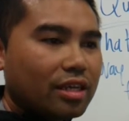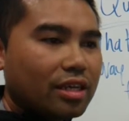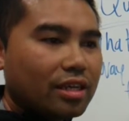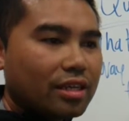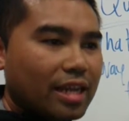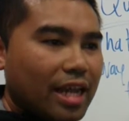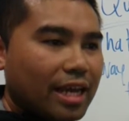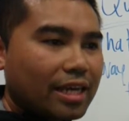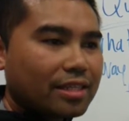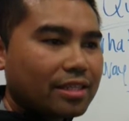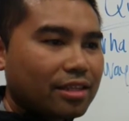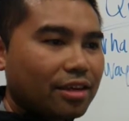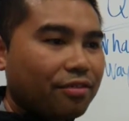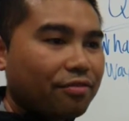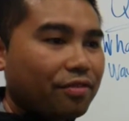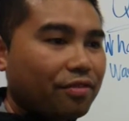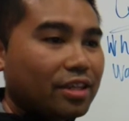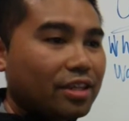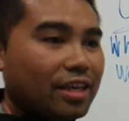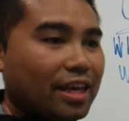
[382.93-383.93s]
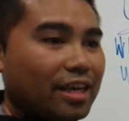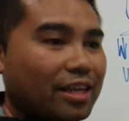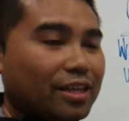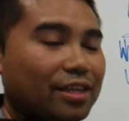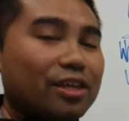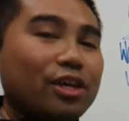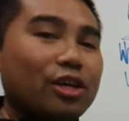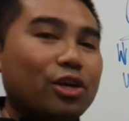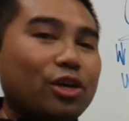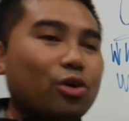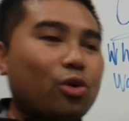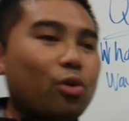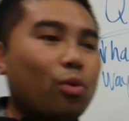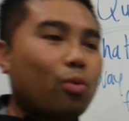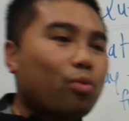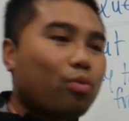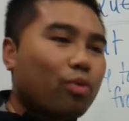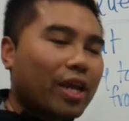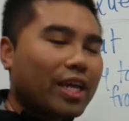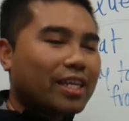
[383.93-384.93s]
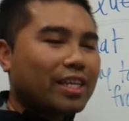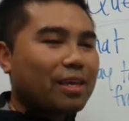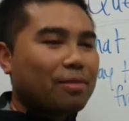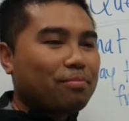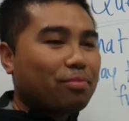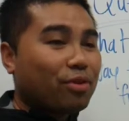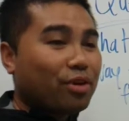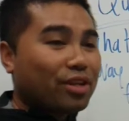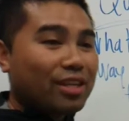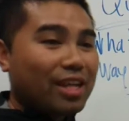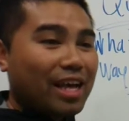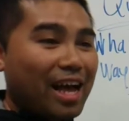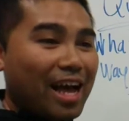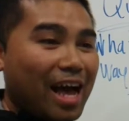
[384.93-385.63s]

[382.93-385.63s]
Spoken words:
Next, affiliate. Great input.